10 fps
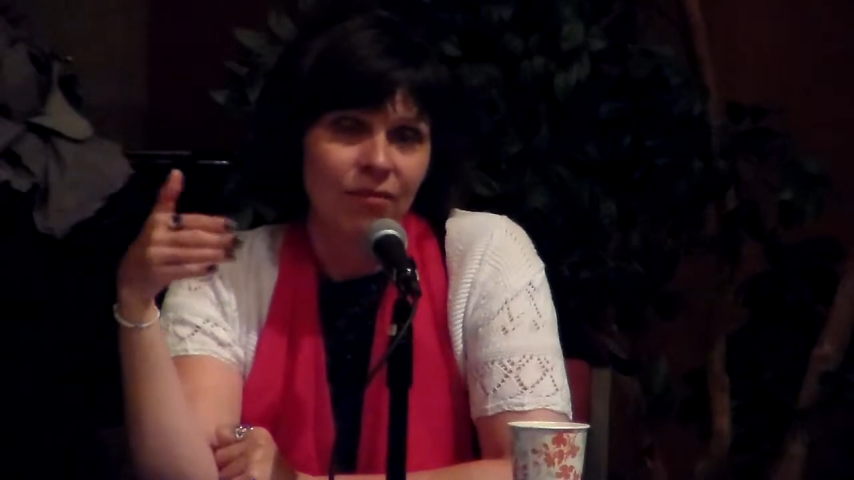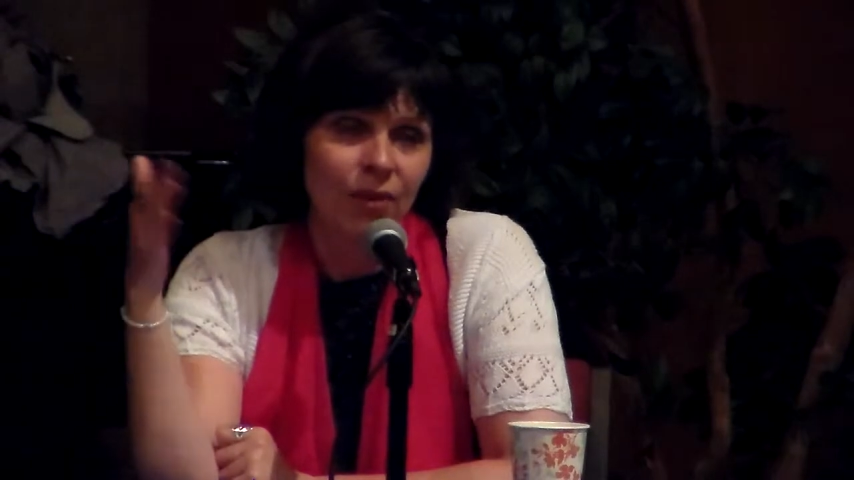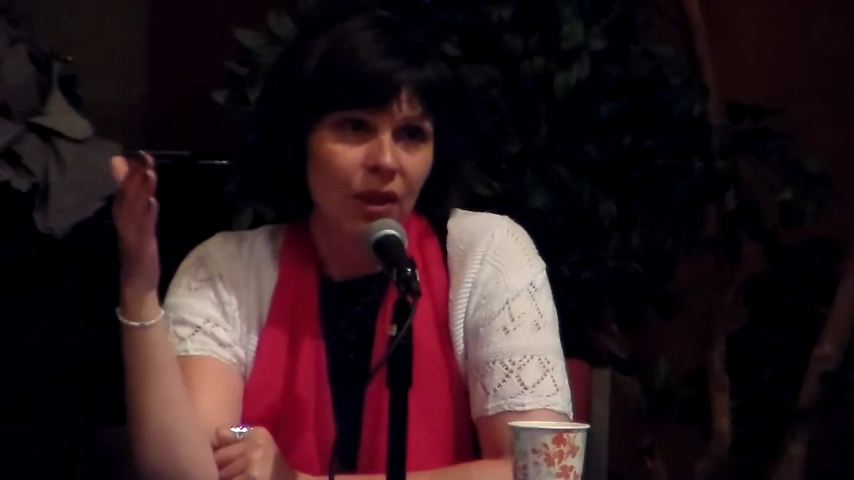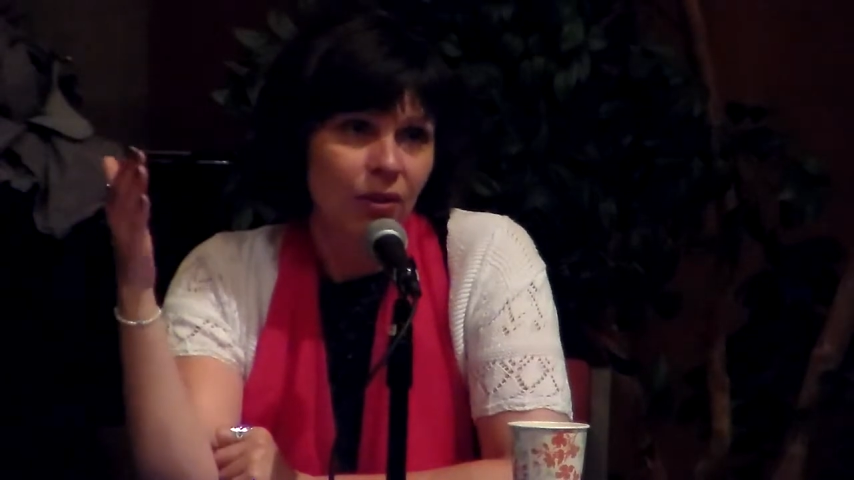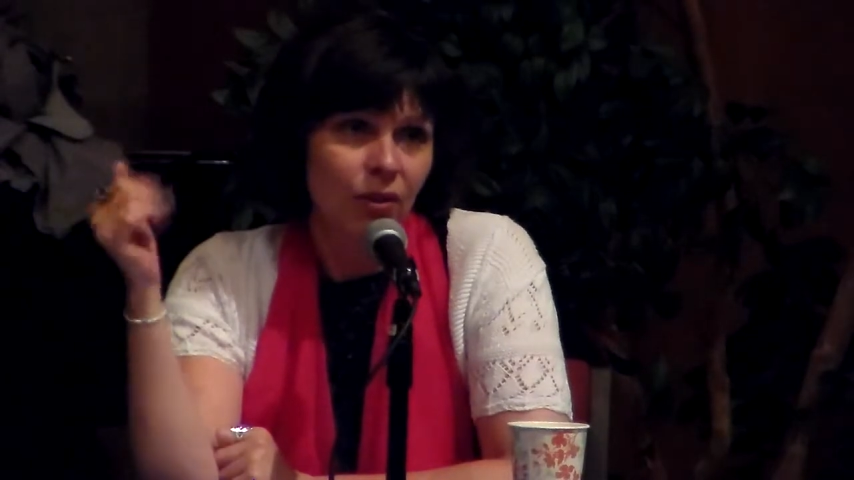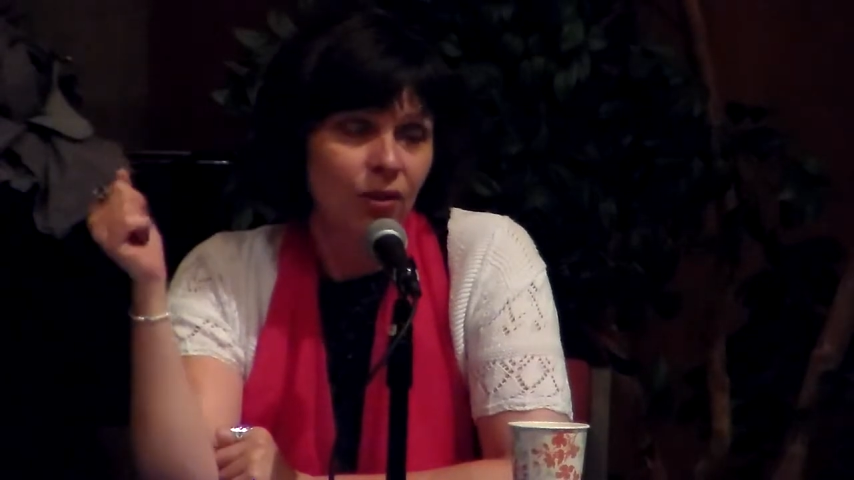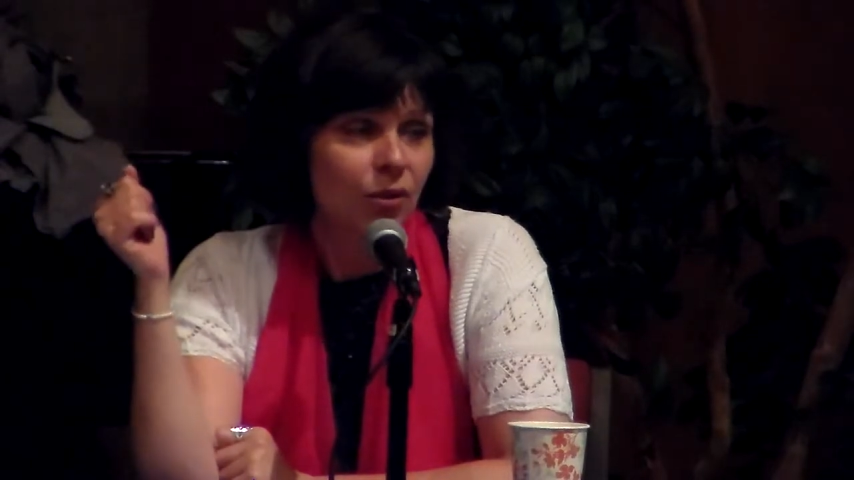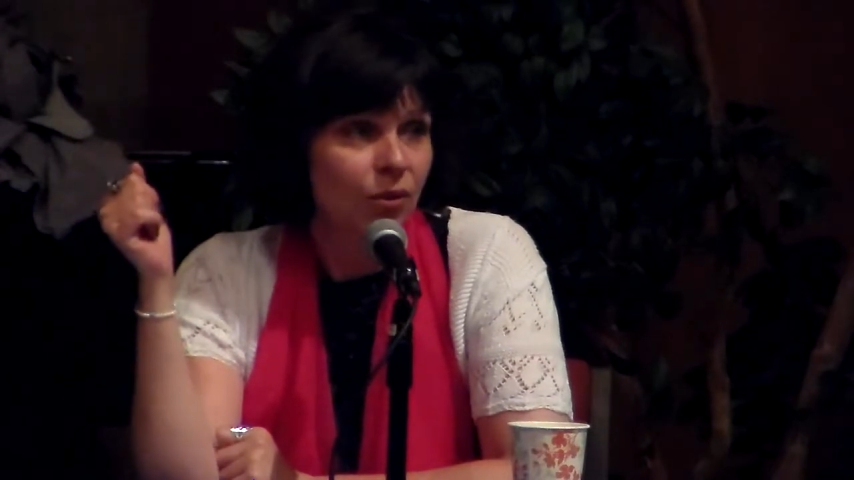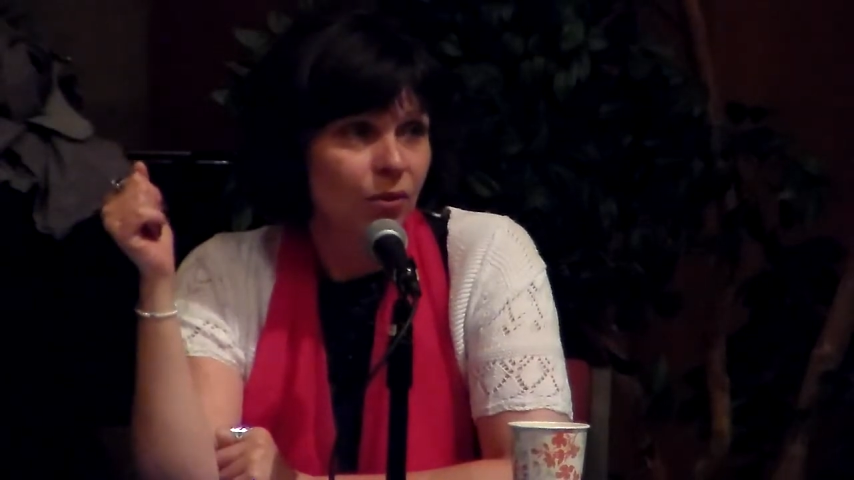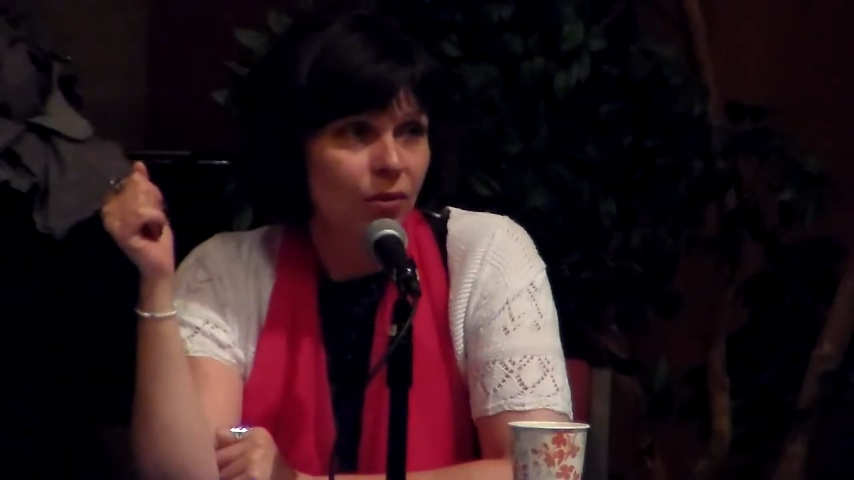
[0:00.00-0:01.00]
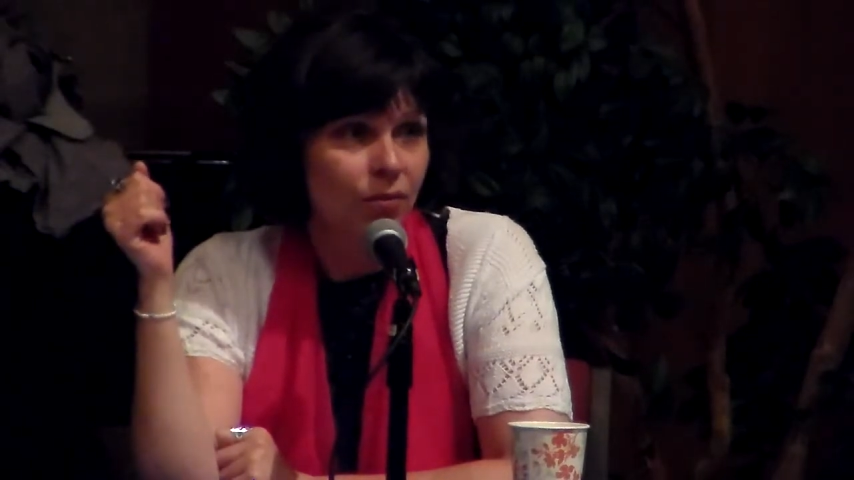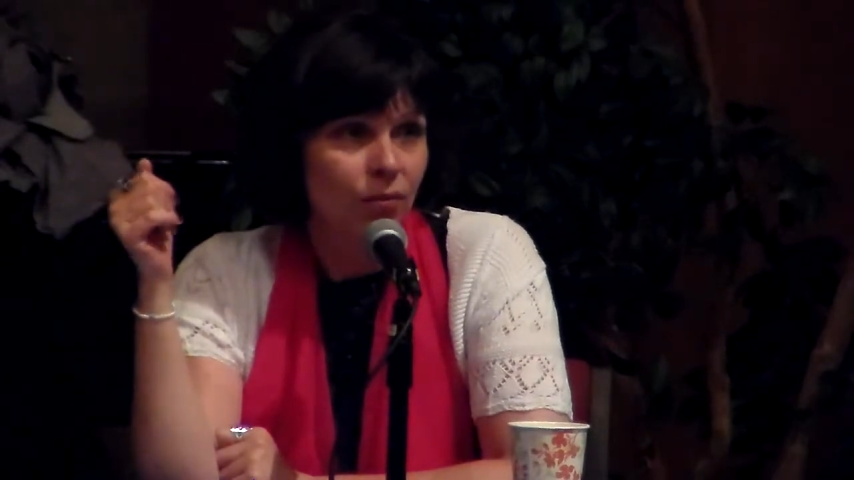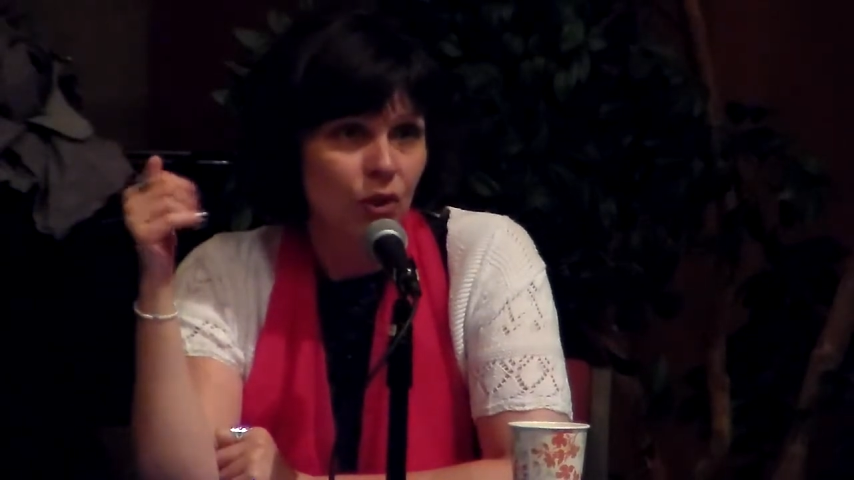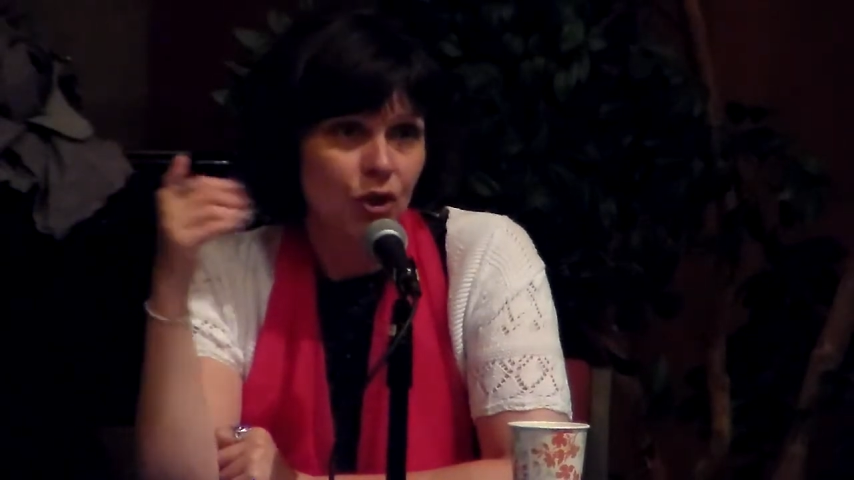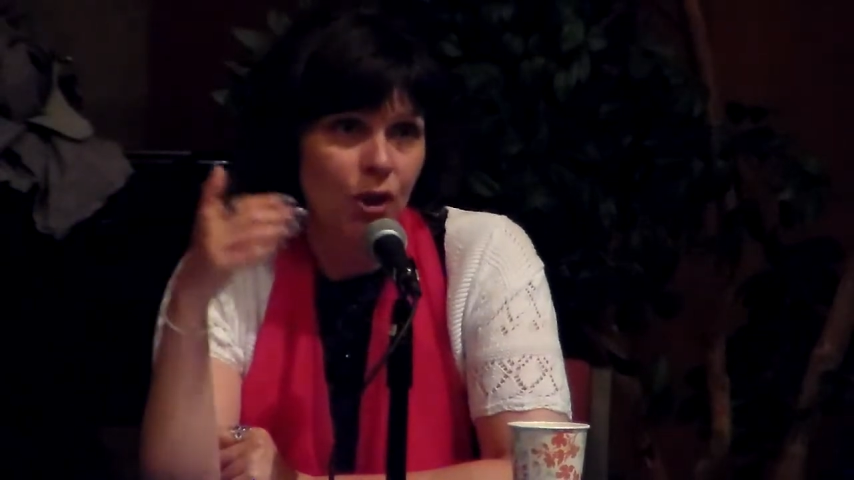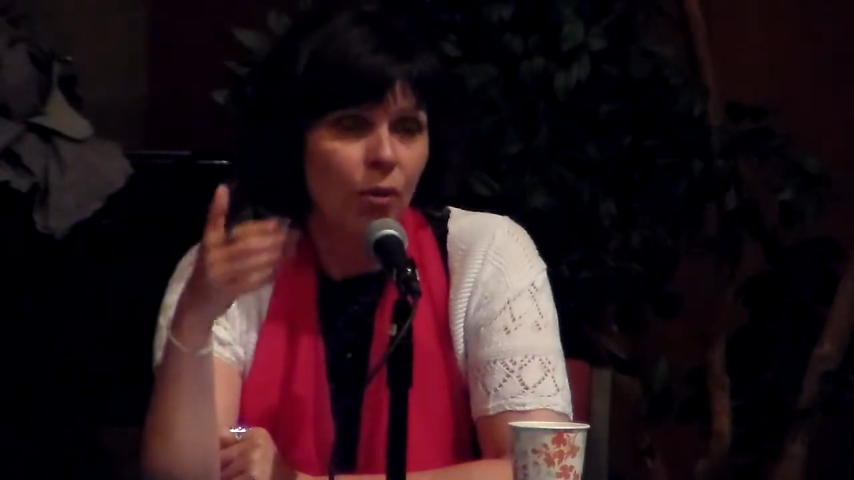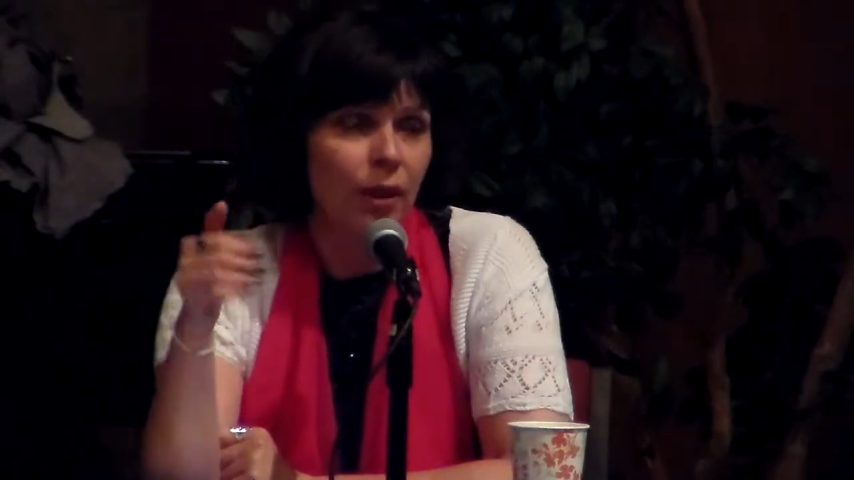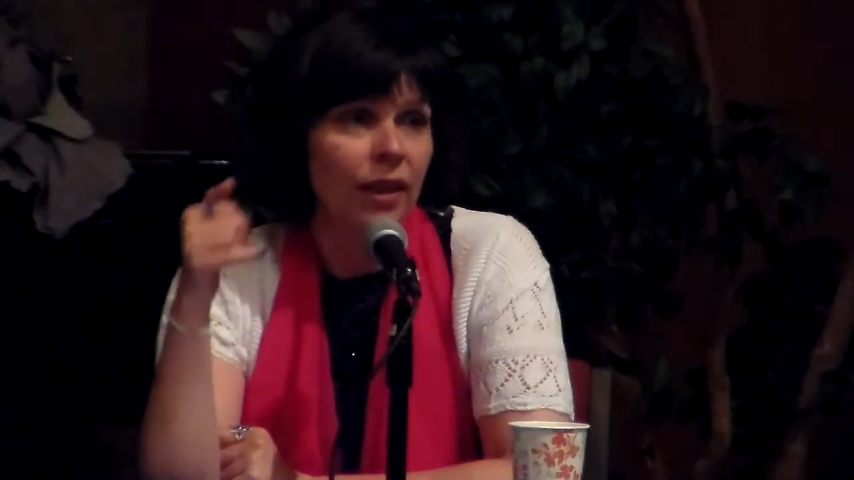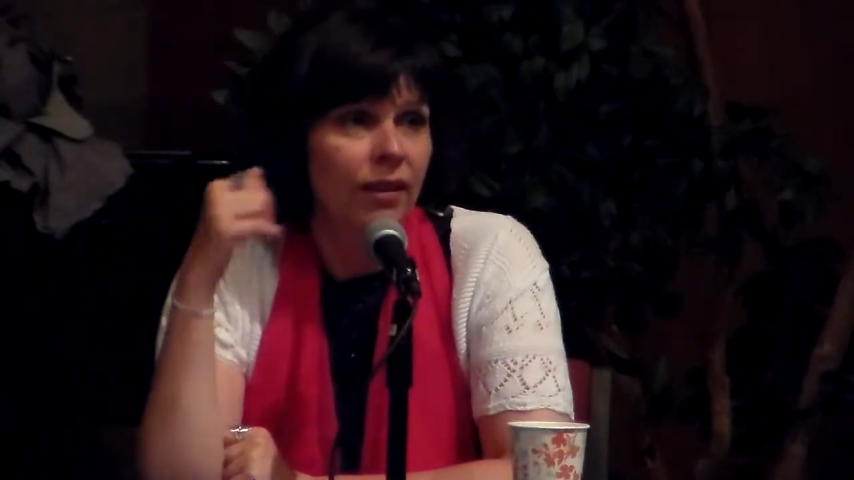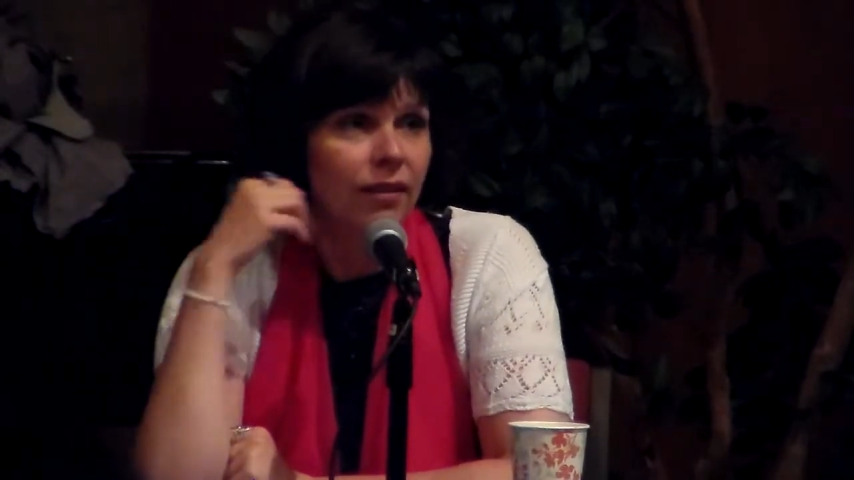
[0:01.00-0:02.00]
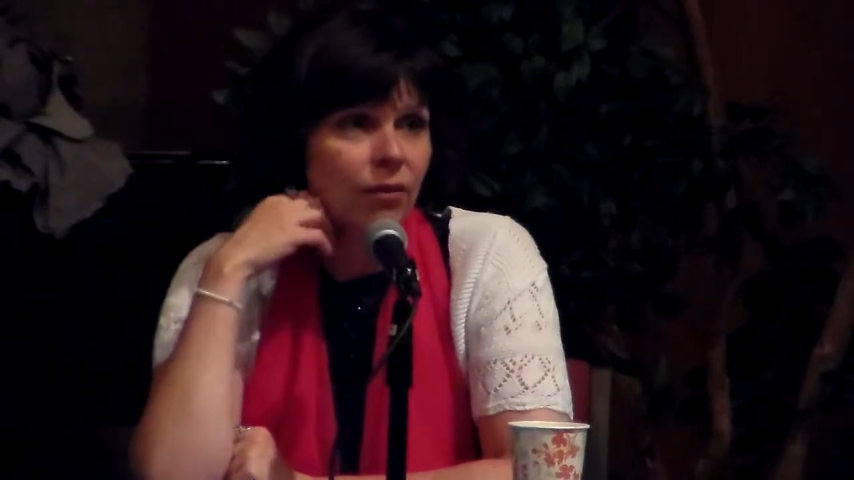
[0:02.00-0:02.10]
why don't you show it?